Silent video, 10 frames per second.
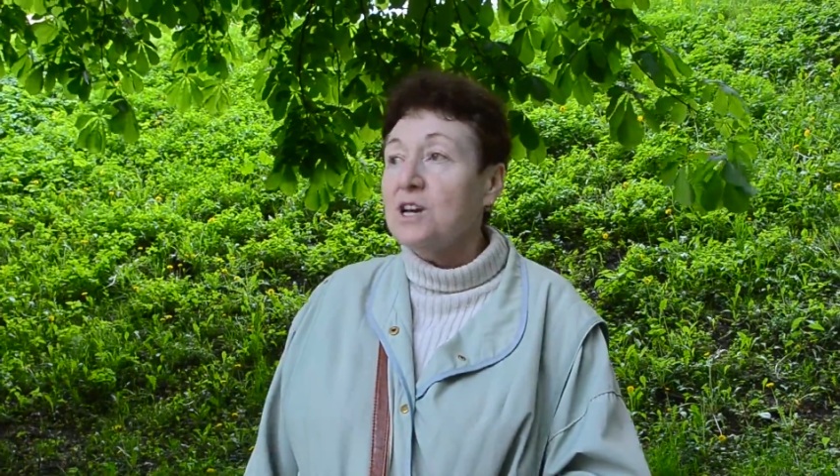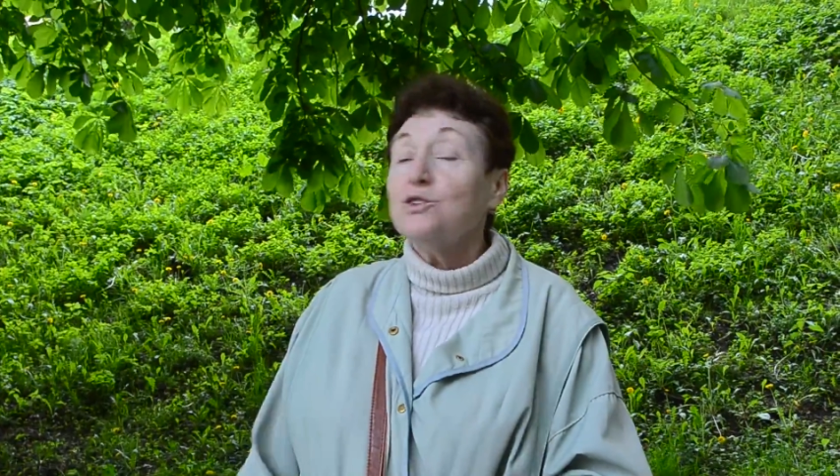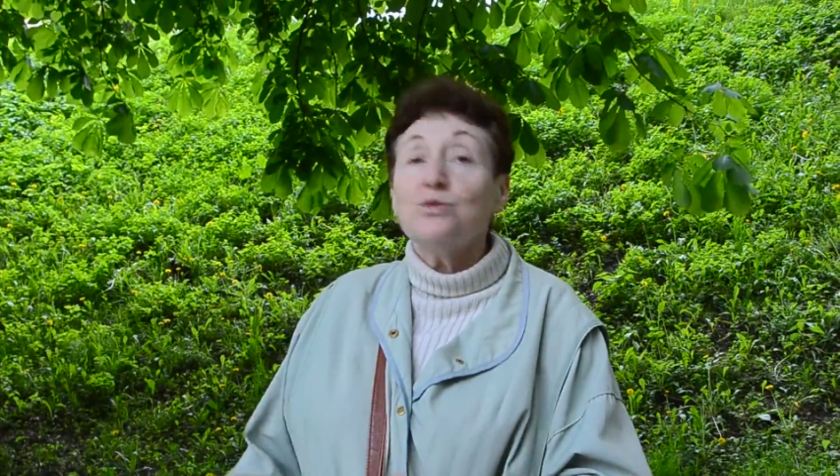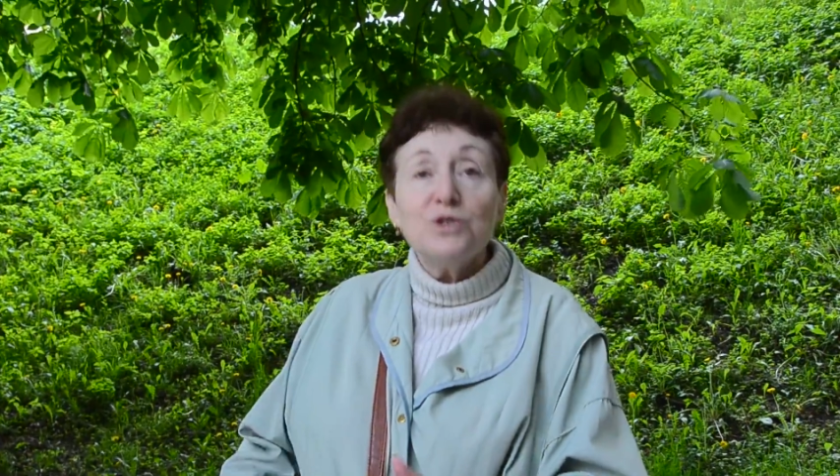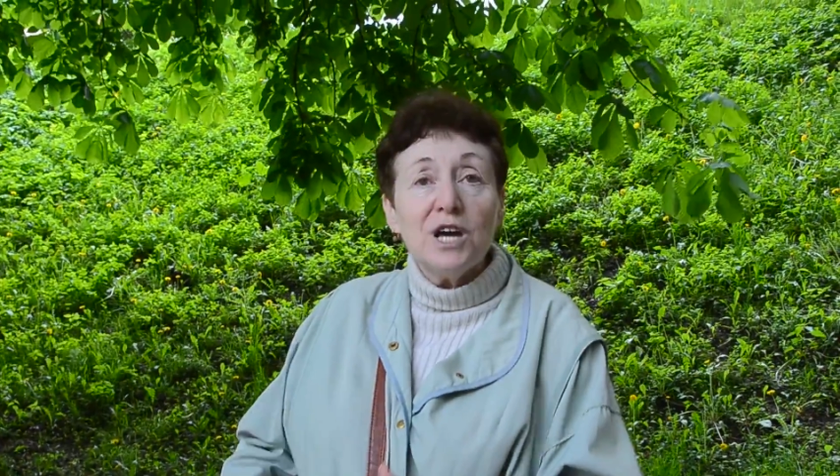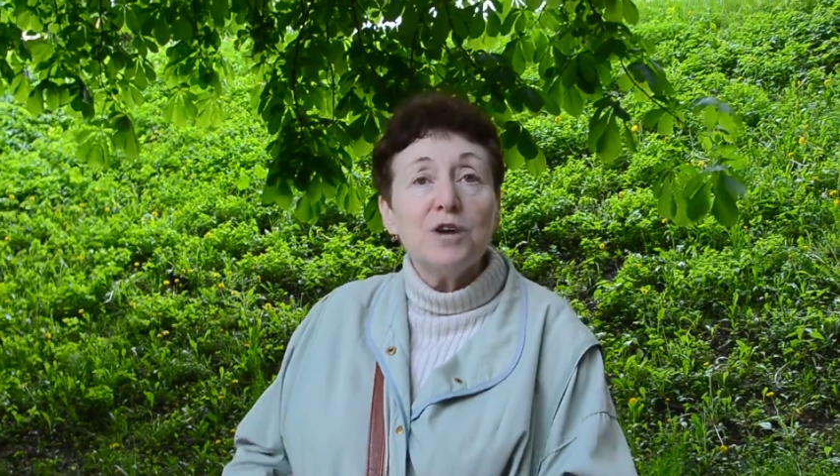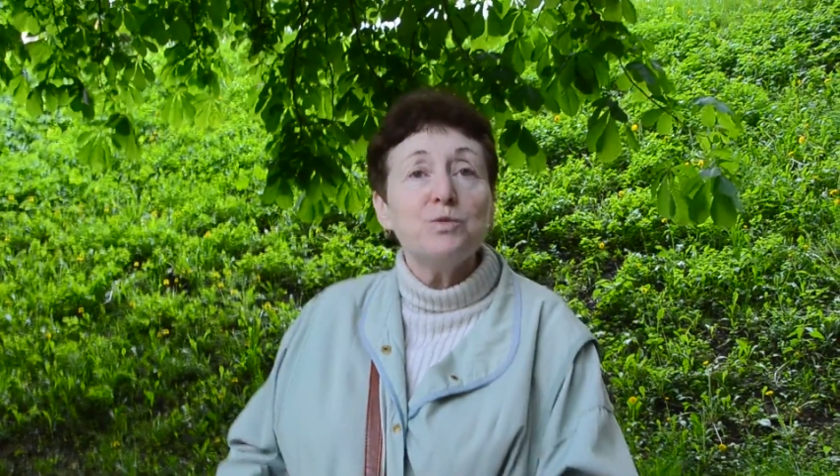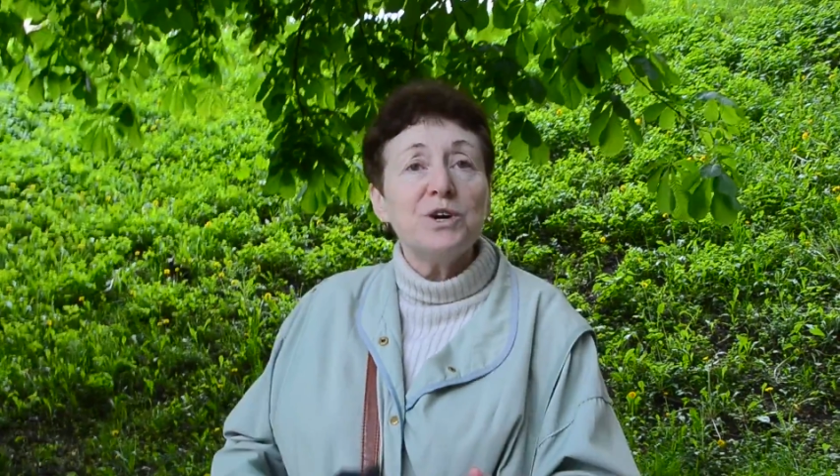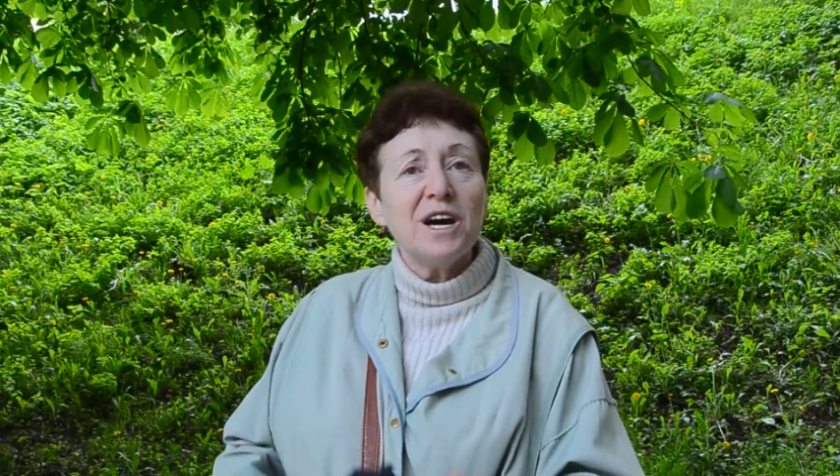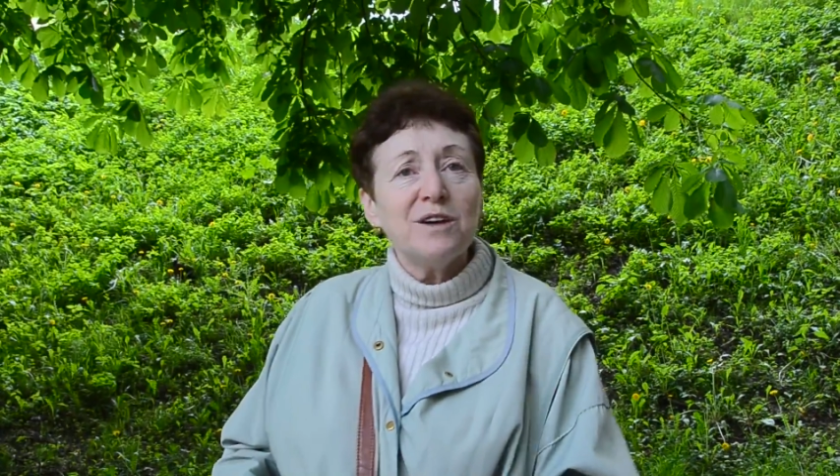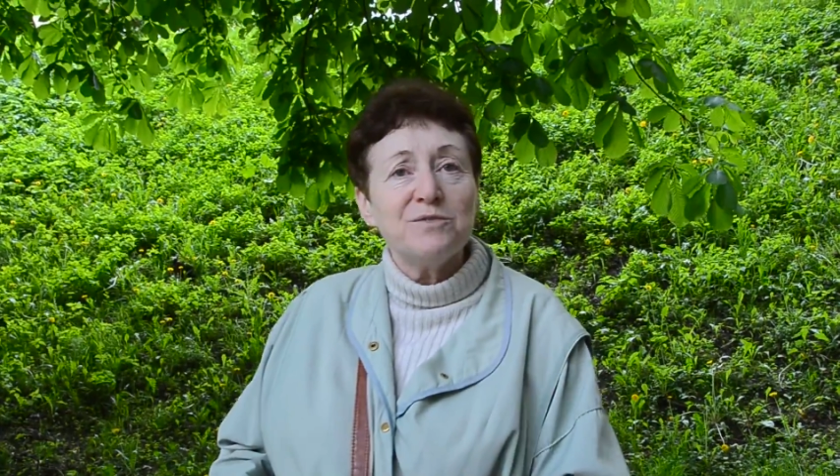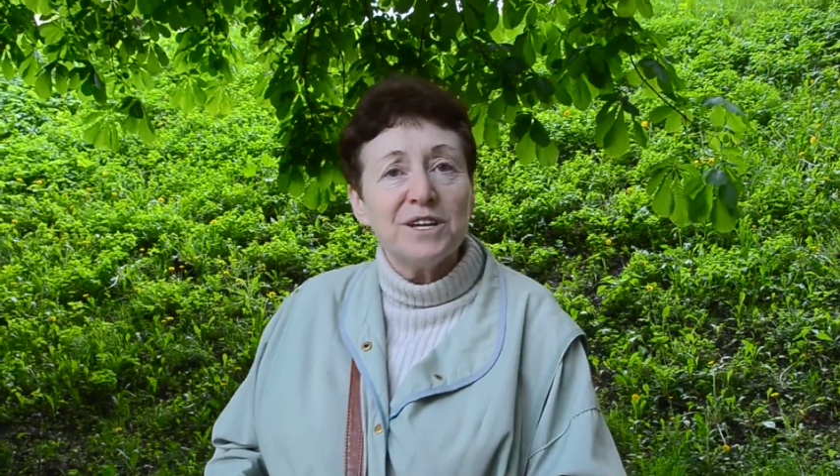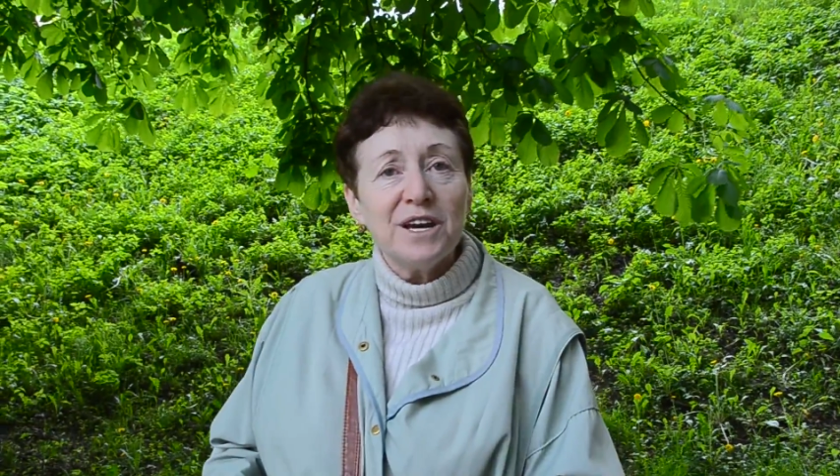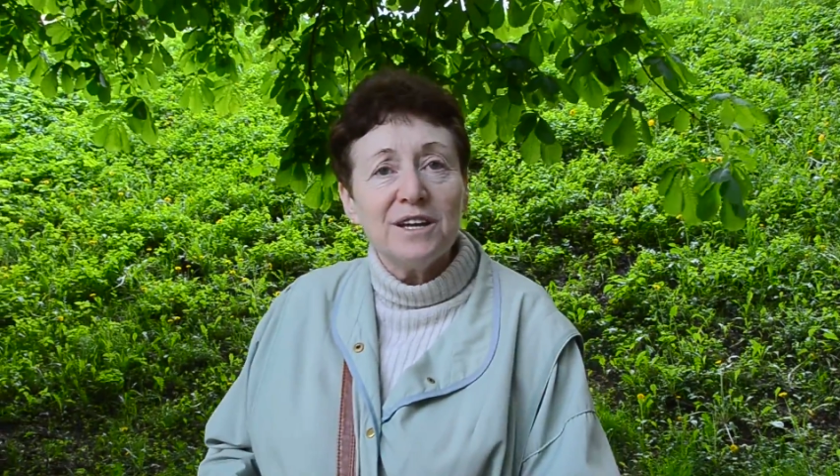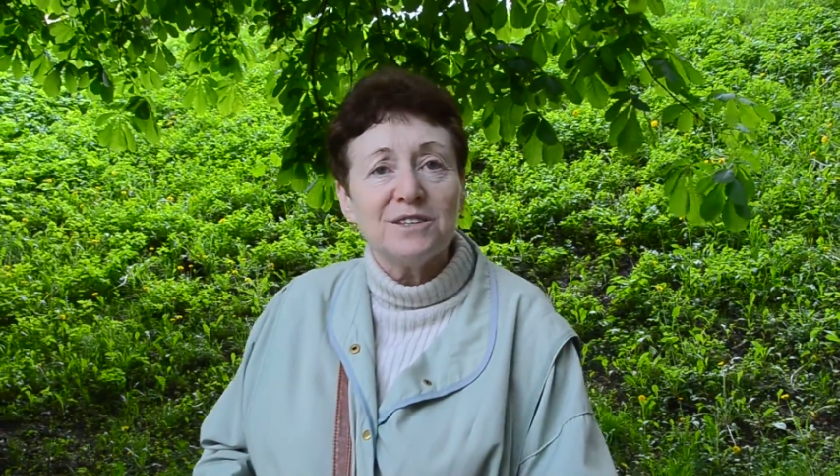Today we have
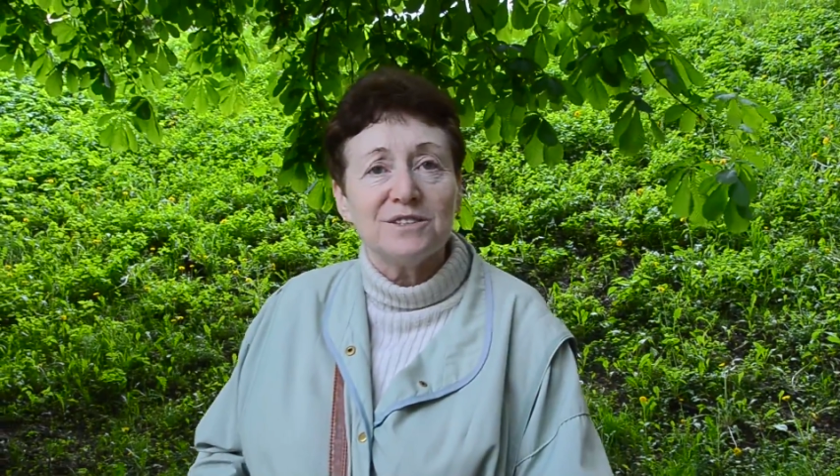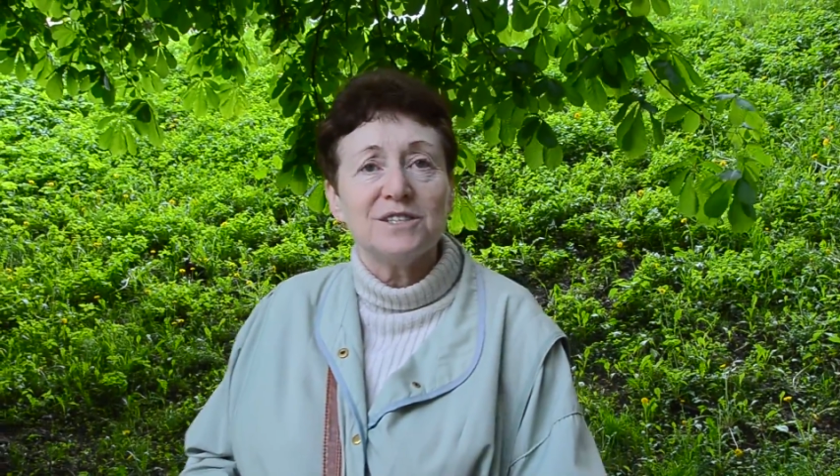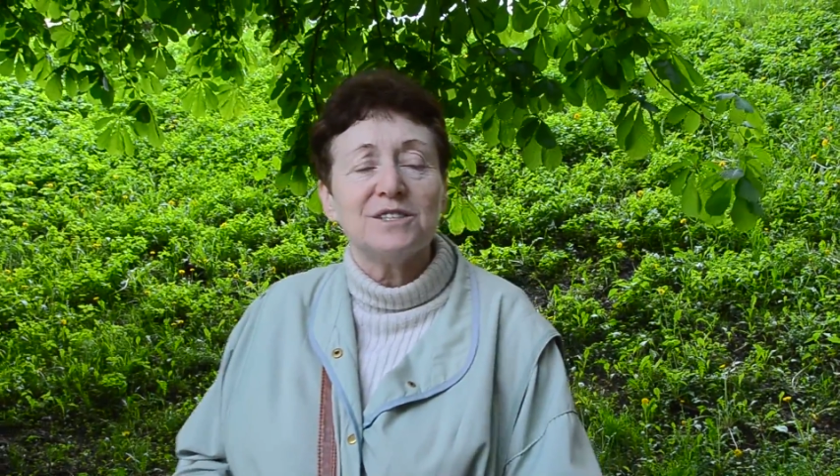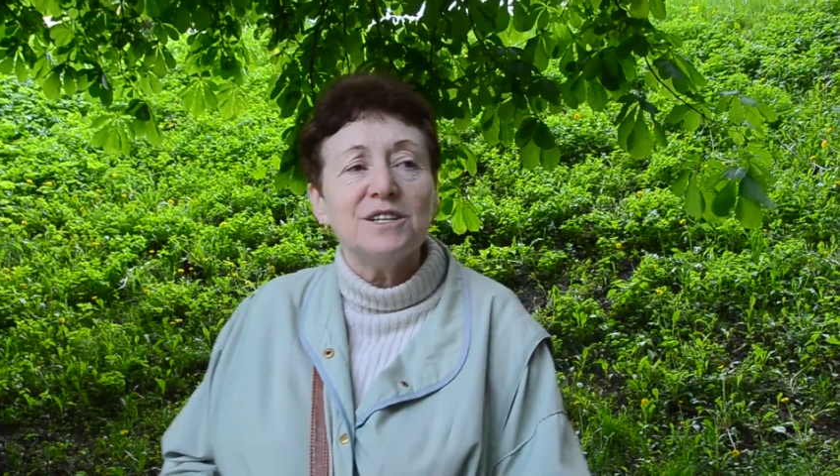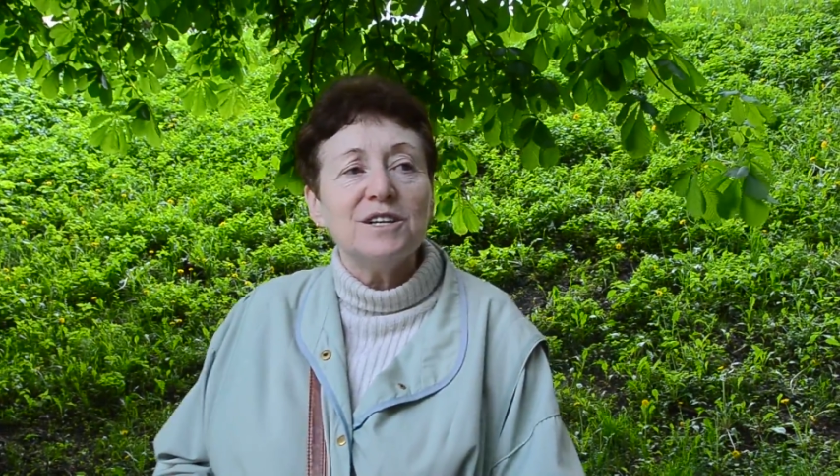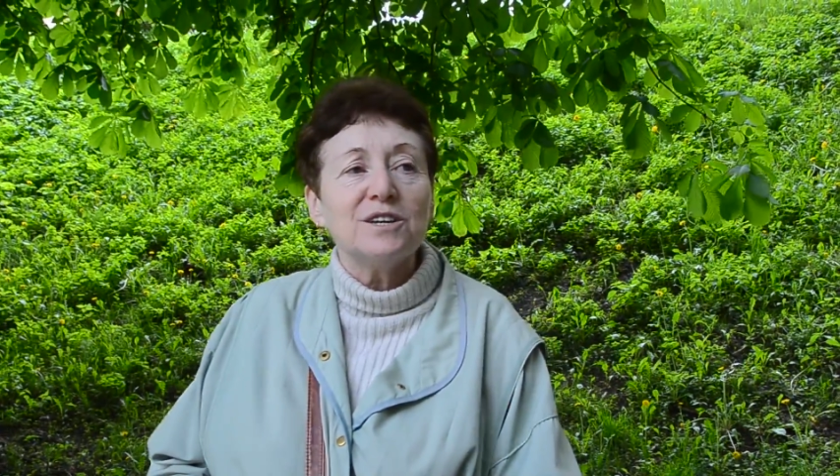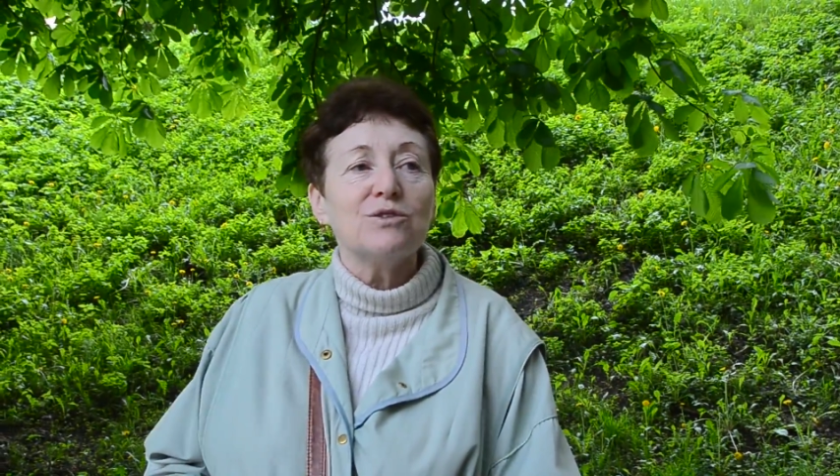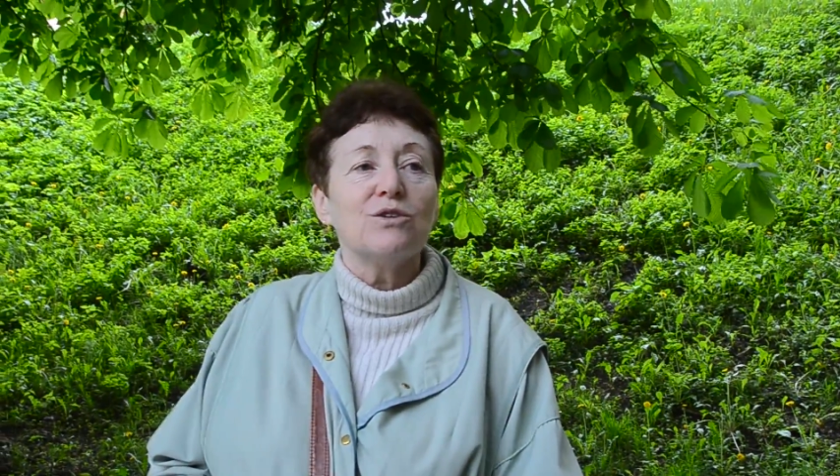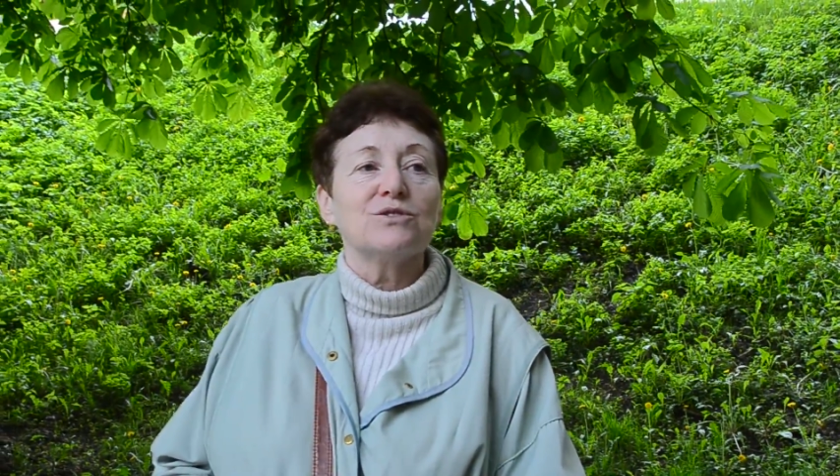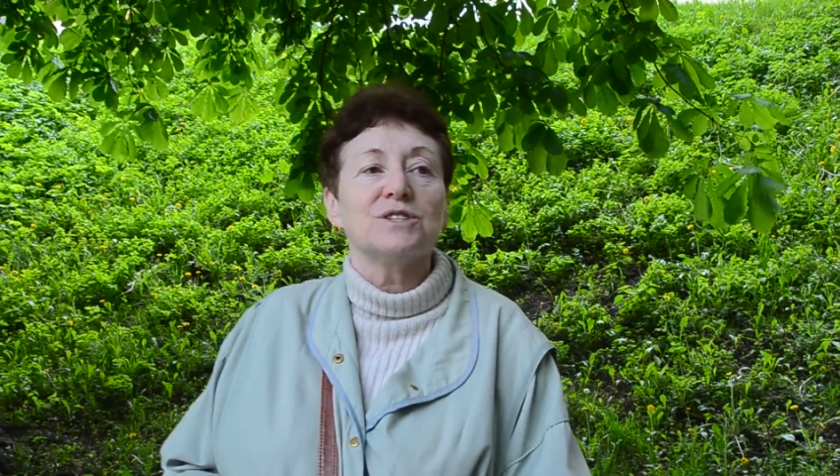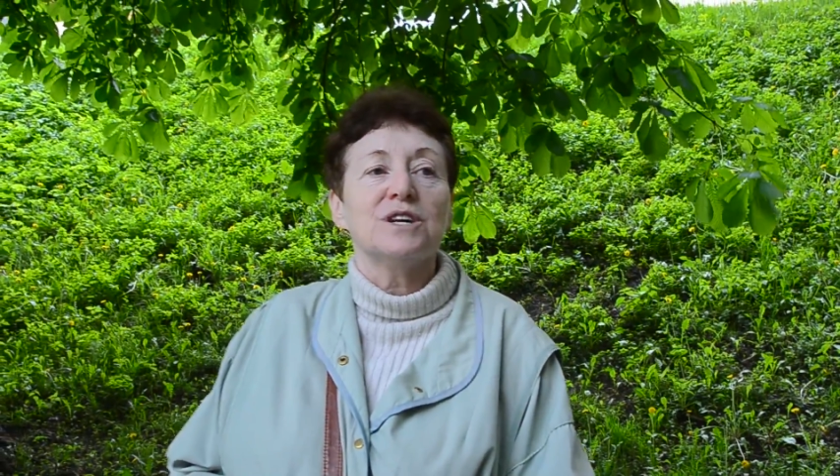again the synagogues,